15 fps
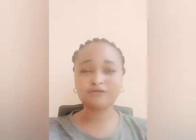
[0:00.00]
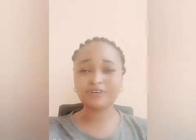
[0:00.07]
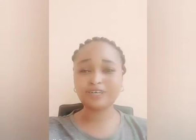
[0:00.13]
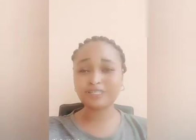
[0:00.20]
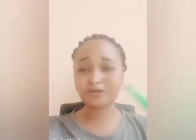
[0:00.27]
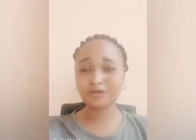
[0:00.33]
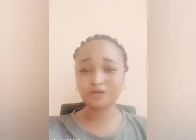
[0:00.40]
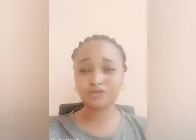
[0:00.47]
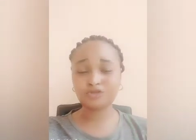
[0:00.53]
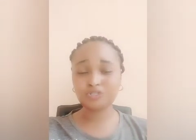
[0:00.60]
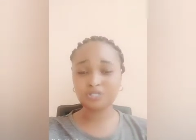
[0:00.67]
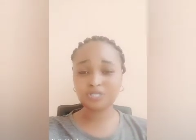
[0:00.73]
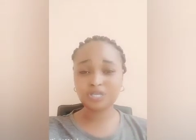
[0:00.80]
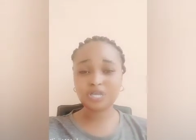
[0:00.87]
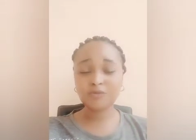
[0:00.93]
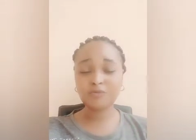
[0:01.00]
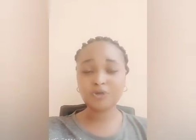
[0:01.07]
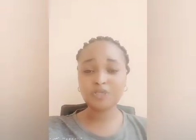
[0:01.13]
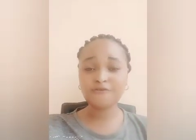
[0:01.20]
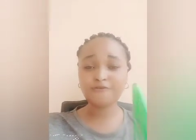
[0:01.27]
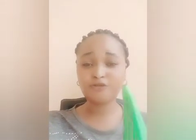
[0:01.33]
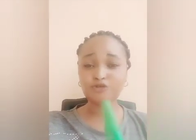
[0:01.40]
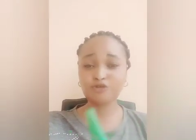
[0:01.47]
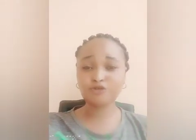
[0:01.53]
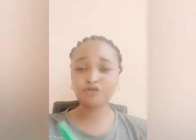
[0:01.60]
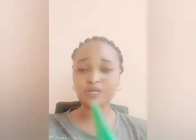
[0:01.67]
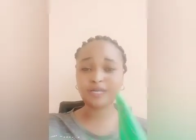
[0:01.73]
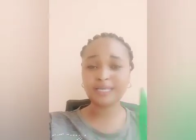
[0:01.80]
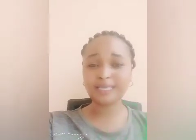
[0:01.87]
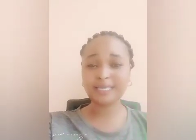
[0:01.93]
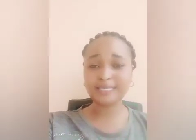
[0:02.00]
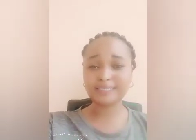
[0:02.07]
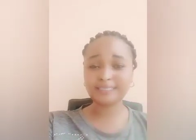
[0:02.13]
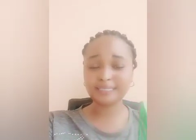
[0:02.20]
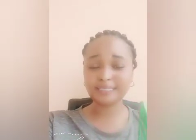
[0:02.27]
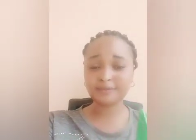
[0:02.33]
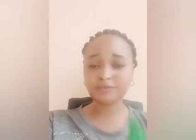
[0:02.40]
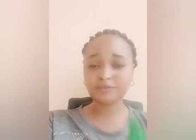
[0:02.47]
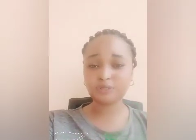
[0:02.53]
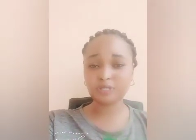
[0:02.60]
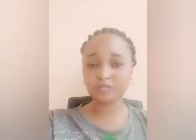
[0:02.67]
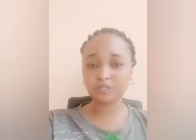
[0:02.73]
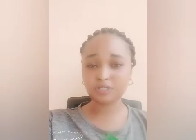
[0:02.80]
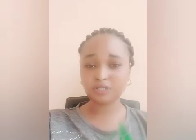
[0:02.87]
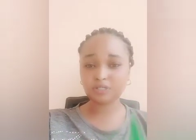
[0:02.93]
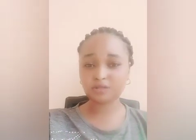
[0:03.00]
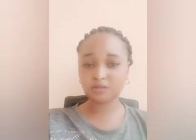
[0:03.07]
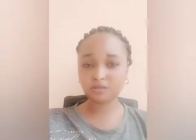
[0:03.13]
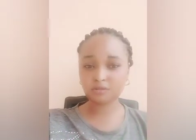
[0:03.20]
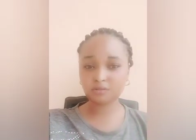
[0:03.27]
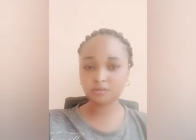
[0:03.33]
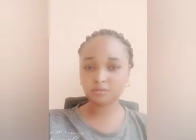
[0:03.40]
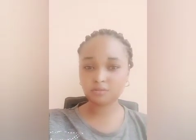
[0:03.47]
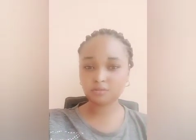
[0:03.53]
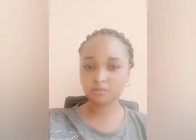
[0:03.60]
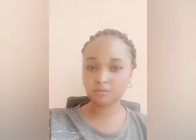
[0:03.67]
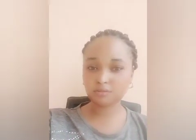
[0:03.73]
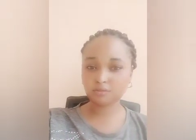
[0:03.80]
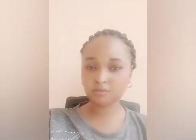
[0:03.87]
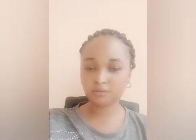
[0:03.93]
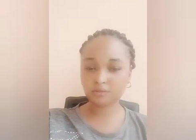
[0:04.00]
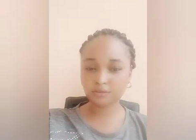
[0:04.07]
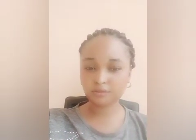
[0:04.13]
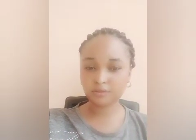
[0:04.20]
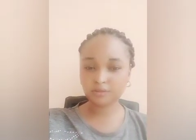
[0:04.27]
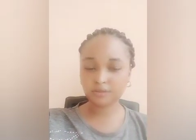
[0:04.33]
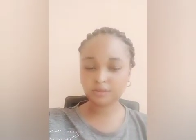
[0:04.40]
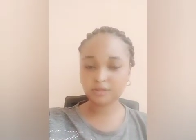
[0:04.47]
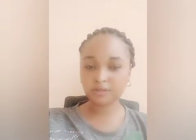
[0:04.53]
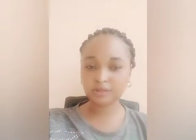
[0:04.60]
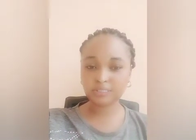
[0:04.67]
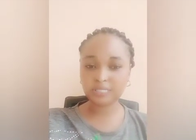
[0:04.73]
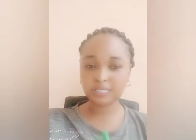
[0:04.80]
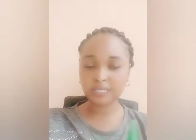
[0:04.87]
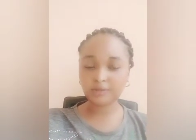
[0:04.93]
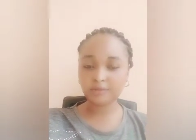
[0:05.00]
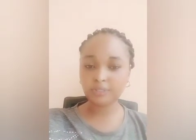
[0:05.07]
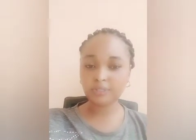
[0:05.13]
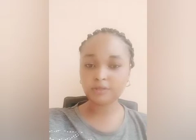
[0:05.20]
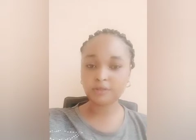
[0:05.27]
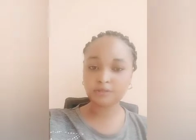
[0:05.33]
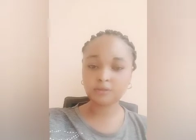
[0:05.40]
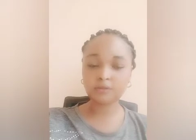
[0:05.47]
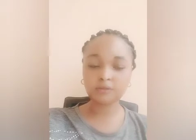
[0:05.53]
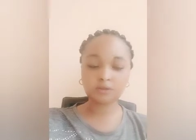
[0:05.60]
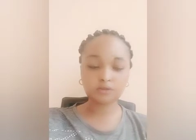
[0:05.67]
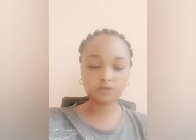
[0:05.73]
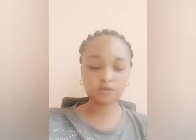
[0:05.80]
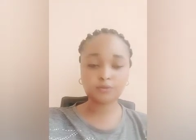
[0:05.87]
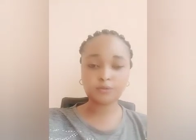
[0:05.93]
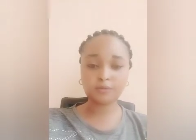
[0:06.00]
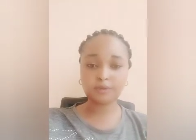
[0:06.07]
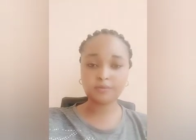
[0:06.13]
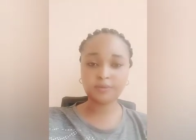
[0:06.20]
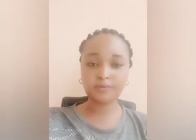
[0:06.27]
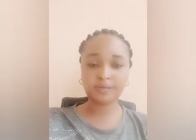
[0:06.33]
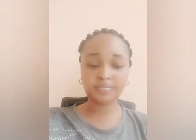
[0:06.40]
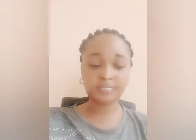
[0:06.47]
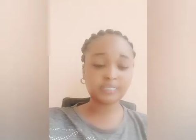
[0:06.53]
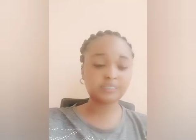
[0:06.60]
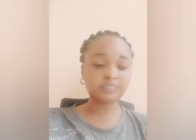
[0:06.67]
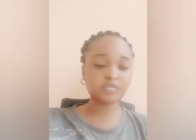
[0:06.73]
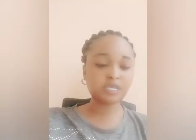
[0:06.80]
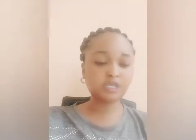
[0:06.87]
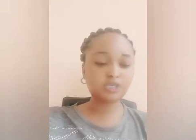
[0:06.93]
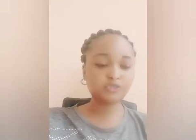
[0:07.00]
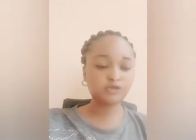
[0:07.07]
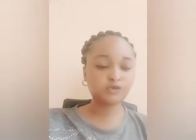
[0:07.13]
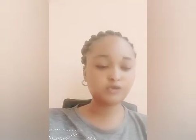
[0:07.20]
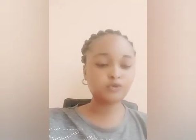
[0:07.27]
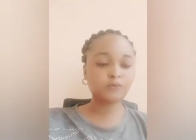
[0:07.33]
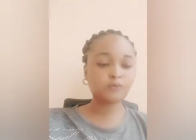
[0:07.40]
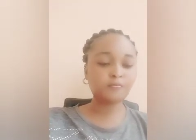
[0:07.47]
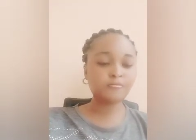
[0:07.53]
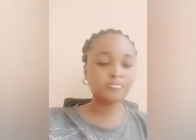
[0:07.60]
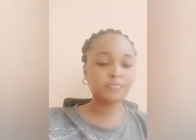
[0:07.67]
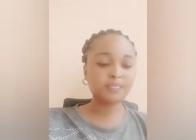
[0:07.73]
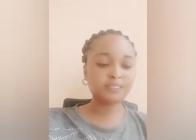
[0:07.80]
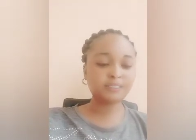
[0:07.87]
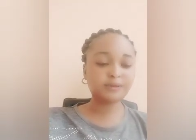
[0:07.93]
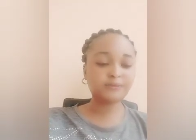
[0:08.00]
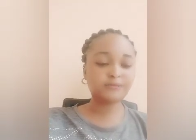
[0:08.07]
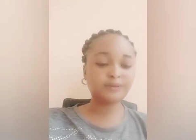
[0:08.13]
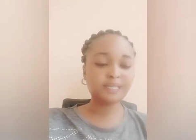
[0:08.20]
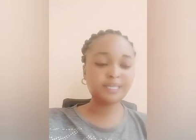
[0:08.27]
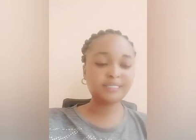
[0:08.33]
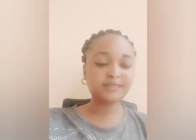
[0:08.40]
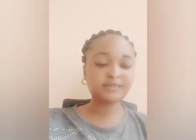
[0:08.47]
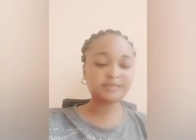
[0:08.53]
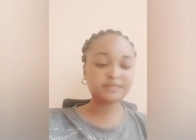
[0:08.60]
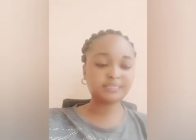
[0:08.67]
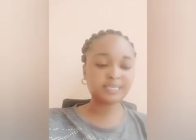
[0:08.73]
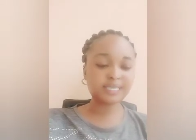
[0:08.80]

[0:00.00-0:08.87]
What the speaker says: all over the country. But if you know you can't get them, you can just DM me. No problem about that. So it's a plant